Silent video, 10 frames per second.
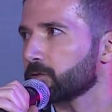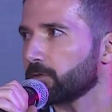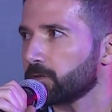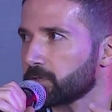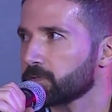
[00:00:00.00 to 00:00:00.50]
So
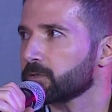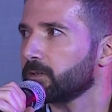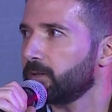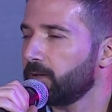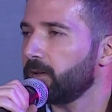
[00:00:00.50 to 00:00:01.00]
this
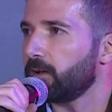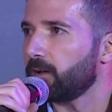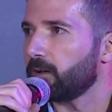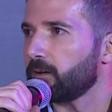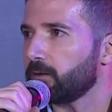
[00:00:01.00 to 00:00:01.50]
is
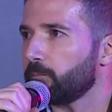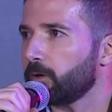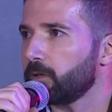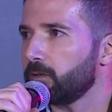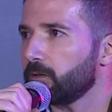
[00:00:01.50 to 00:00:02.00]

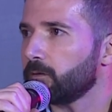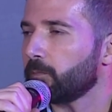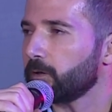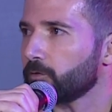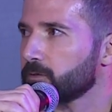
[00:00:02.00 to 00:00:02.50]
my
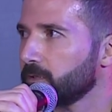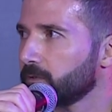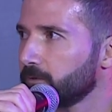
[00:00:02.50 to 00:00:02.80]
note here.